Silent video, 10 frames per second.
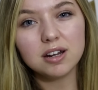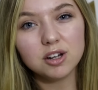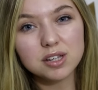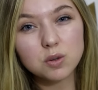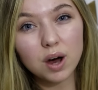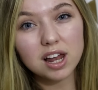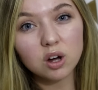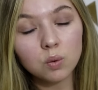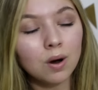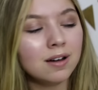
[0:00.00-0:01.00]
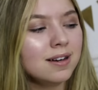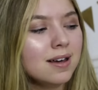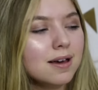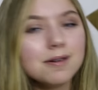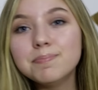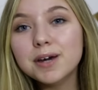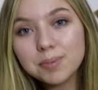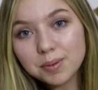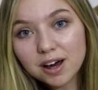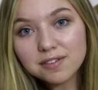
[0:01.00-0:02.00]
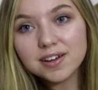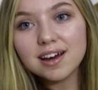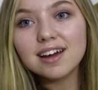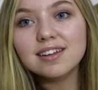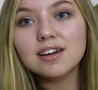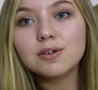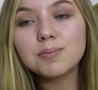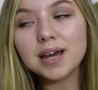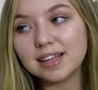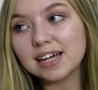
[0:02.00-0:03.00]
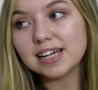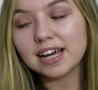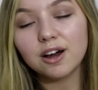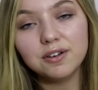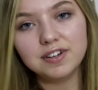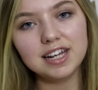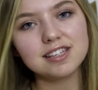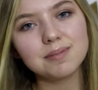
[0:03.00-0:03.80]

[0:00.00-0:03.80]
I know it's quite a long one, but it'll be worth it and it will make their day, hopefully.